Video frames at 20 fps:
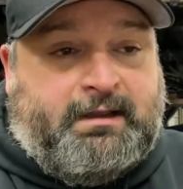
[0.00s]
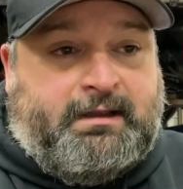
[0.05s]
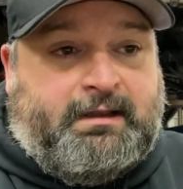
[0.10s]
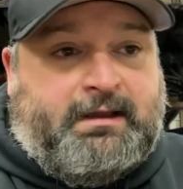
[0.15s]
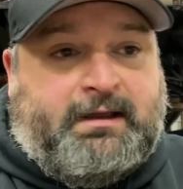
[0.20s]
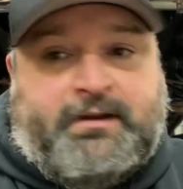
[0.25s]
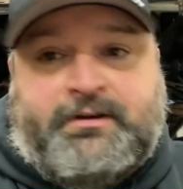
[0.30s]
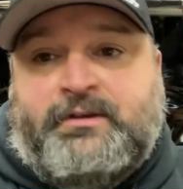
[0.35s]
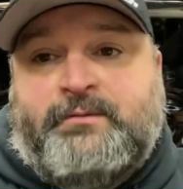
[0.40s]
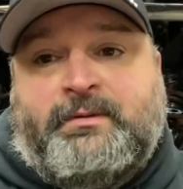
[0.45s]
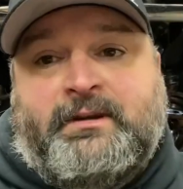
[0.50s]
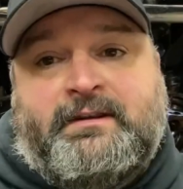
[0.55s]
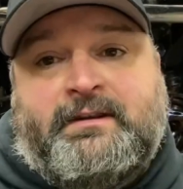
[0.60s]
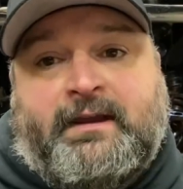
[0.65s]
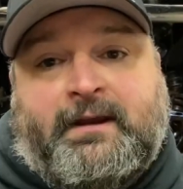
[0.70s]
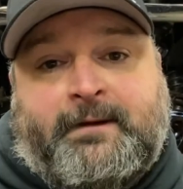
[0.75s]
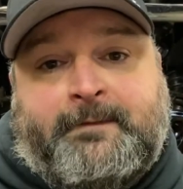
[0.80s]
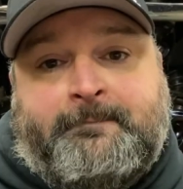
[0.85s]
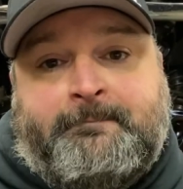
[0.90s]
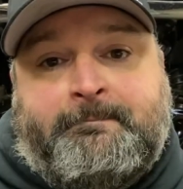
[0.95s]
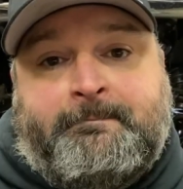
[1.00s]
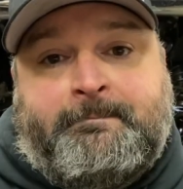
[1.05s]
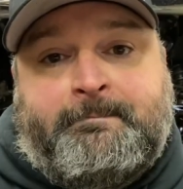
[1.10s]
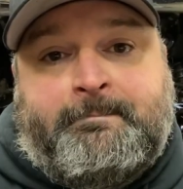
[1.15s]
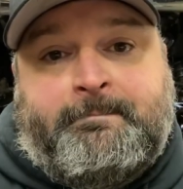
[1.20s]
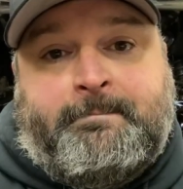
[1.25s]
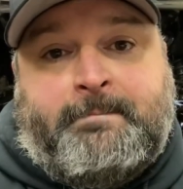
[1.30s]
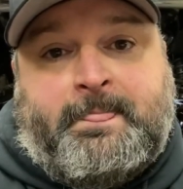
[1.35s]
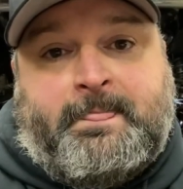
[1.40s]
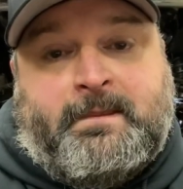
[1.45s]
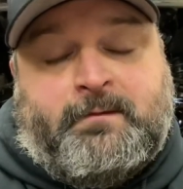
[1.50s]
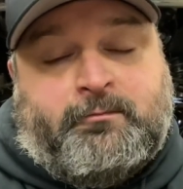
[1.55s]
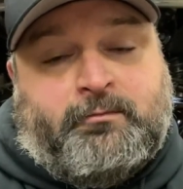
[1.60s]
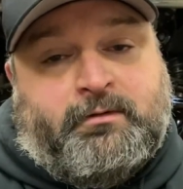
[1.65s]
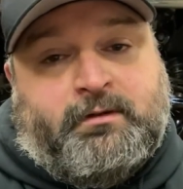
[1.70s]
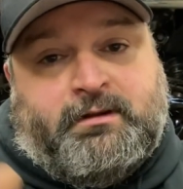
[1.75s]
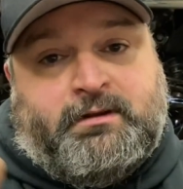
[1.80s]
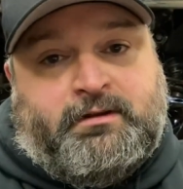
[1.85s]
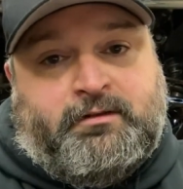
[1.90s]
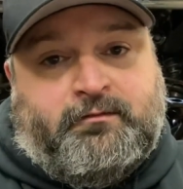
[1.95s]
How do you beat that?
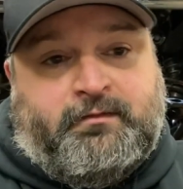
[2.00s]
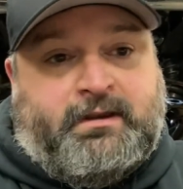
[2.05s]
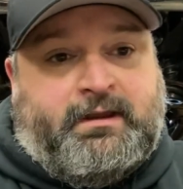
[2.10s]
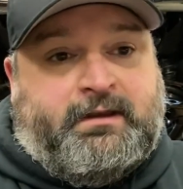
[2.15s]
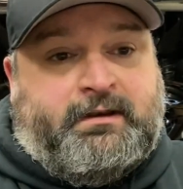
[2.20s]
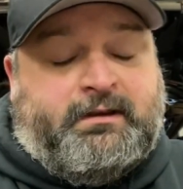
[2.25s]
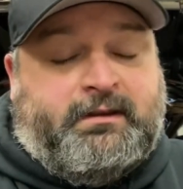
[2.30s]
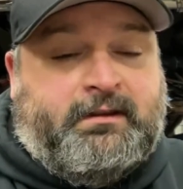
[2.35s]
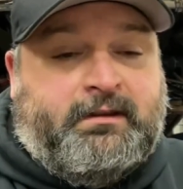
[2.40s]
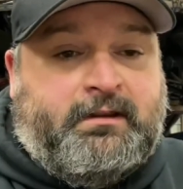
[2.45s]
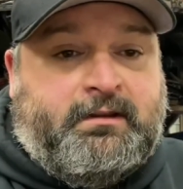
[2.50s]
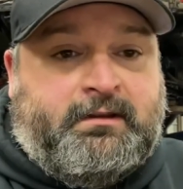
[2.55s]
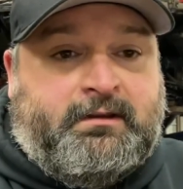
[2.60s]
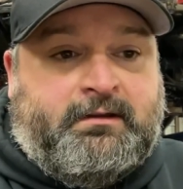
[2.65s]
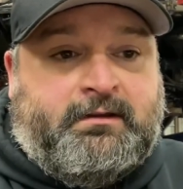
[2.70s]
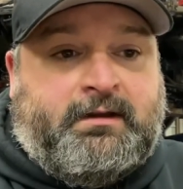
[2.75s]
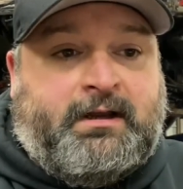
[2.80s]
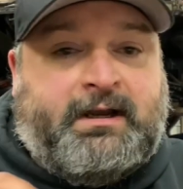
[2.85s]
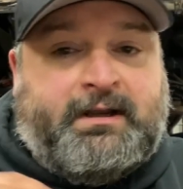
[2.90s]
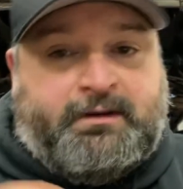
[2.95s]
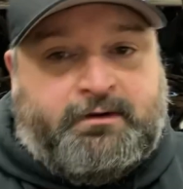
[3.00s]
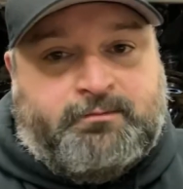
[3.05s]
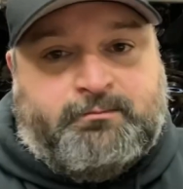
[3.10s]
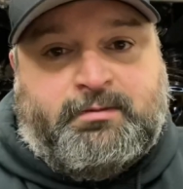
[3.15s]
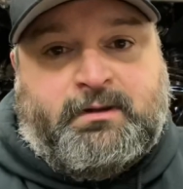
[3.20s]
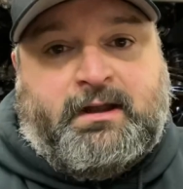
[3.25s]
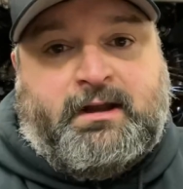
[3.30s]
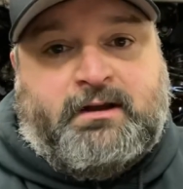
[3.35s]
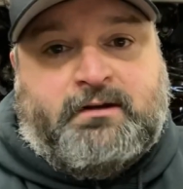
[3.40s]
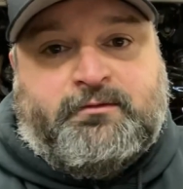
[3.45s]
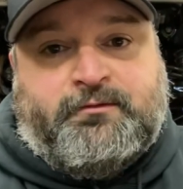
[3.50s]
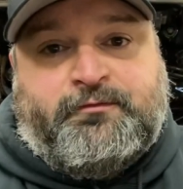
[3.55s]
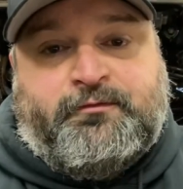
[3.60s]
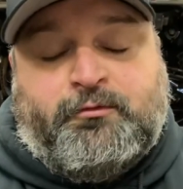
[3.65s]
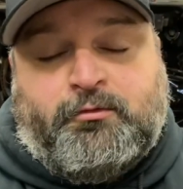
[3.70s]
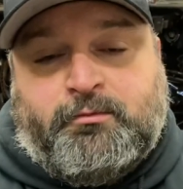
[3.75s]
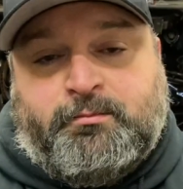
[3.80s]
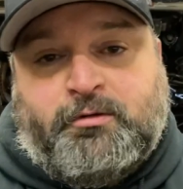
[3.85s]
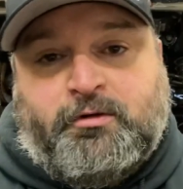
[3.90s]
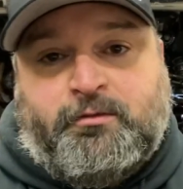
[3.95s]
Really, you've got a iron block with
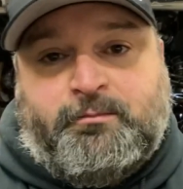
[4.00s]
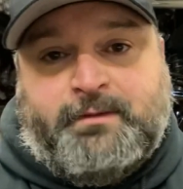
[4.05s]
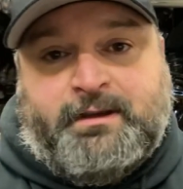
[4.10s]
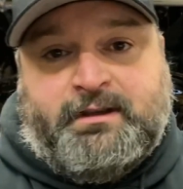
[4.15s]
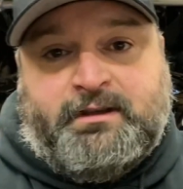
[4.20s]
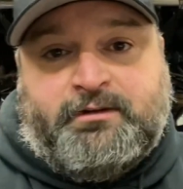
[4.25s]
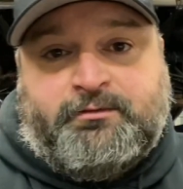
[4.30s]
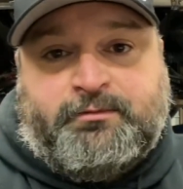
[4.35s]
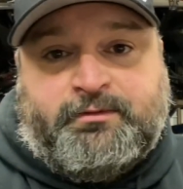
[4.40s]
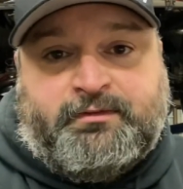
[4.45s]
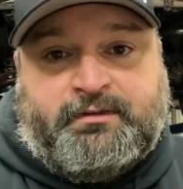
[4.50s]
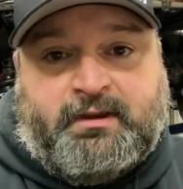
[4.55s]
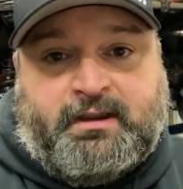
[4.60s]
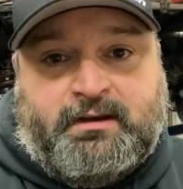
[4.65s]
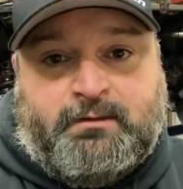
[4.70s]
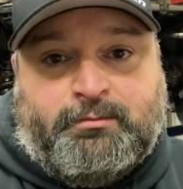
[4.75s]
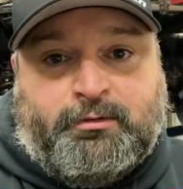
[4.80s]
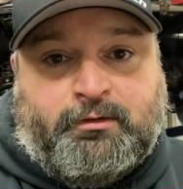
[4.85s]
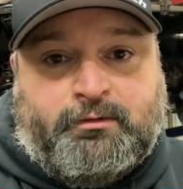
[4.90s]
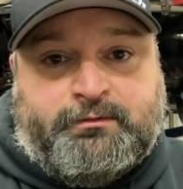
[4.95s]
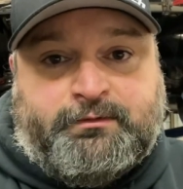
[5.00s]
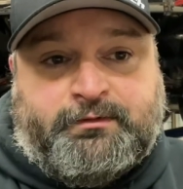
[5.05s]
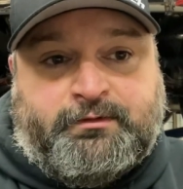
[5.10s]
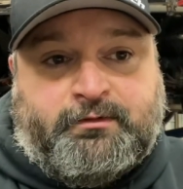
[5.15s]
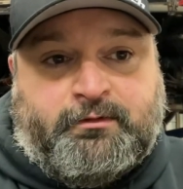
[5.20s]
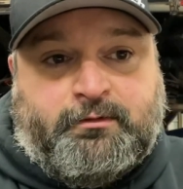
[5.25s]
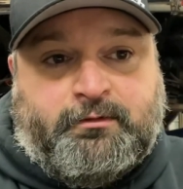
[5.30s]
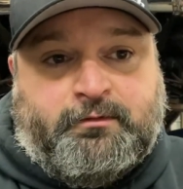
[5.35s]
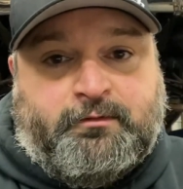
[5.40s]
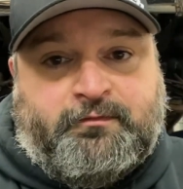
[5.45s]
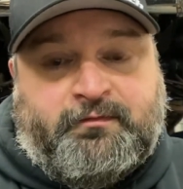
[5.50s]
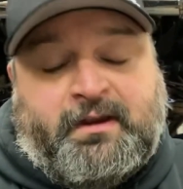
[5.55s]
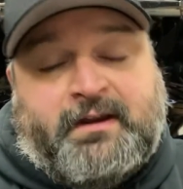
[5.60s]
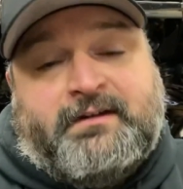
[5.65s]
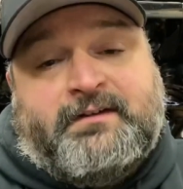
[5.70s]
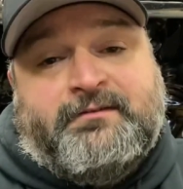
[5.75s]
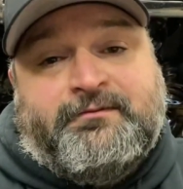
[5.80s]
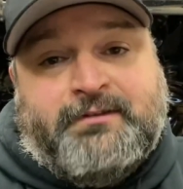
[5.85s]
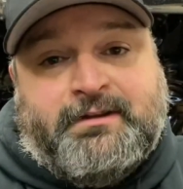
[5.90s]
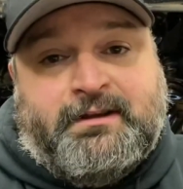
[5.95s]
4-bolt mains with side bolts, so
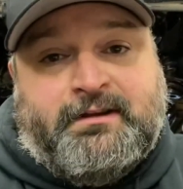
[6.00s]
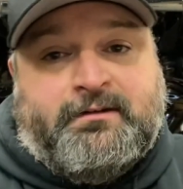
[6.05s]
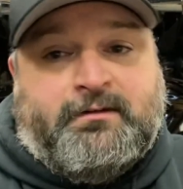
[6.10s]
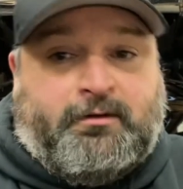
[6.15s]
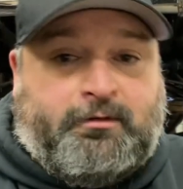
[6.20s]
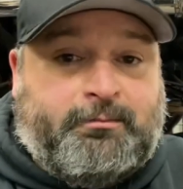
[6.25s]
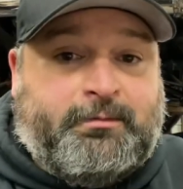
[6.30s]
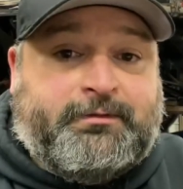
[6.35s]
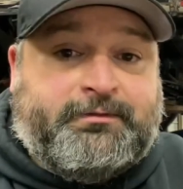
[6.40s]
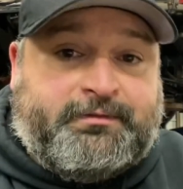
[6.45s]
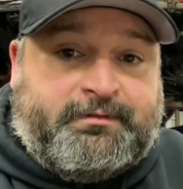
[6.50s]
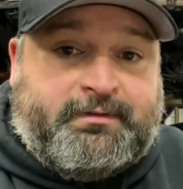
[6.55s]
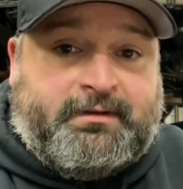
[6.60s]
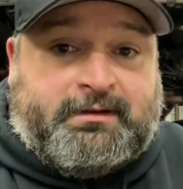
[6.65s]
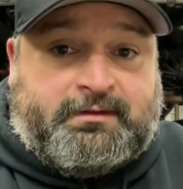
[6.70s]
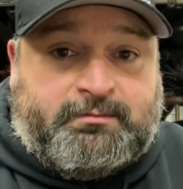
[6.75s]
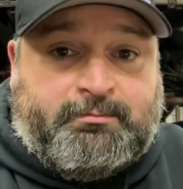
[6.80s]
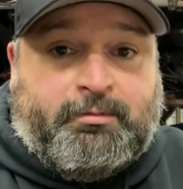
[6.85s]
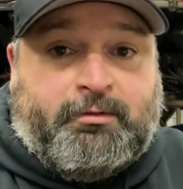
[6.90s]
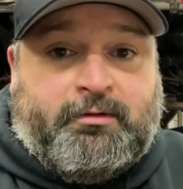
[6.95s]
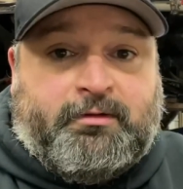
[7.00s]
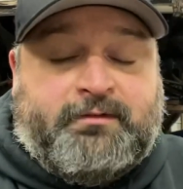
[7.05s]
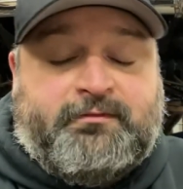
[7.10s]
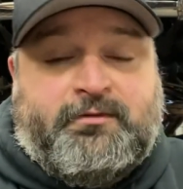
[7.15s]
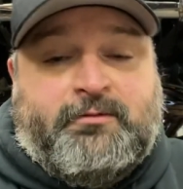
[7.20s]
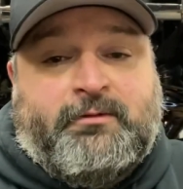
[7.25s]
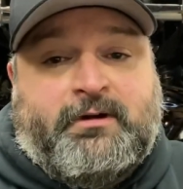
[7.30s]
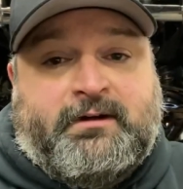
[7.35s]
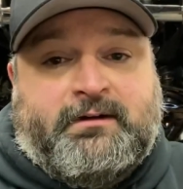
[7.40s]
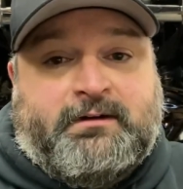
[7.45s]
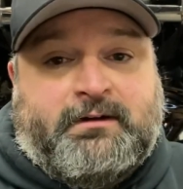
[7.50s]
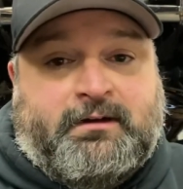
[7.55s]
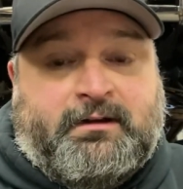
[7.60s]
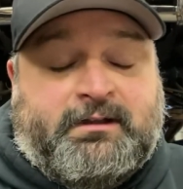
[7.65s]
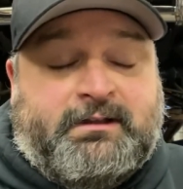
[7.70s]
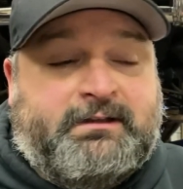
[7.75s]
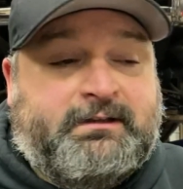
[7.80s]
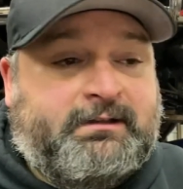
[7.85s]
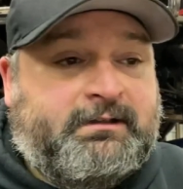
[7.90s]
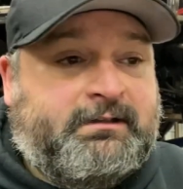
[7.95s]
effectively almost 6-bolt if you want to call it.